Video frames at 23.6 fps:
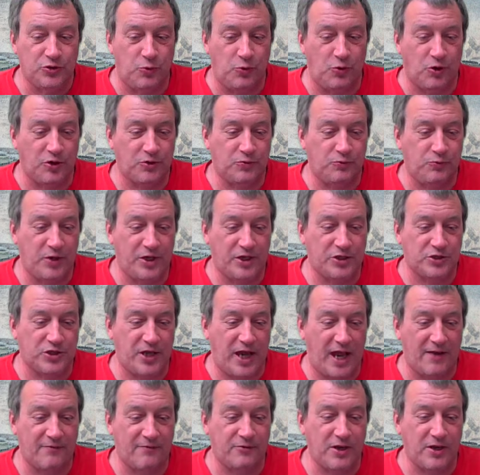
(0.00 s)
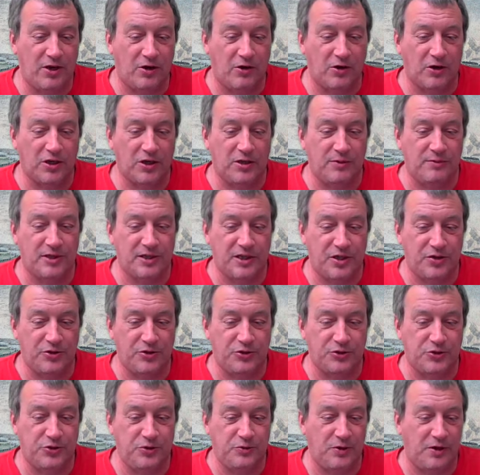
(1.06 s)
toward which every argument
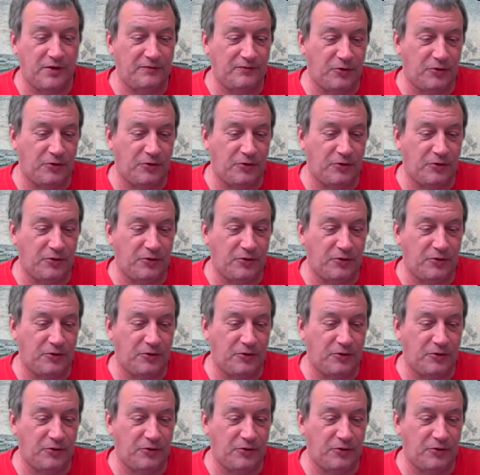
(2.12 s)
hitherto